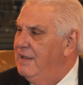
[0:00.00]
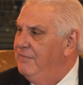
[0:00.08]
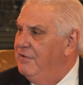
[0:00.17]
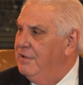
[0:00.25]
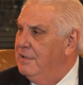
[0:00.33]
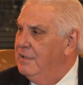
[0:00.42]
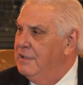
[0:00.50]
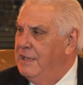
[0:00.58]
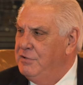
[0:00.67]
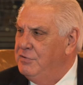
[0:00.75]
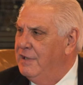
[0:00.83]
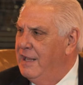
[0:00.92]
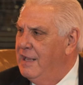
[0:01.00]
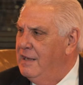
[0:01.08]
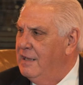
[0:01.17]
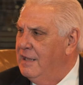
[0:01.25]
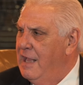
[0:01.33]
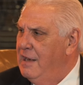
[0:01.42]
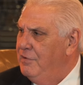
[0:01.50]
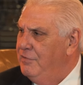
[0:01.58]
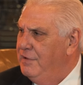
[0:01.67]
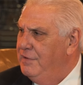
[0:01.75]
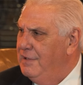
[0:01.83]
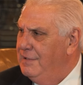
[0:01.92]
have an annual gala or
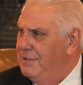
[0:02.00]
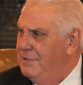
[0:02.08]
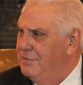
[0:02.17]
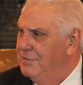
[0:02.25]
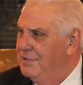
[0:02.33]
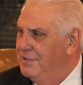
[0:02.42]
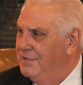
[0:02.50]
anything like that, or?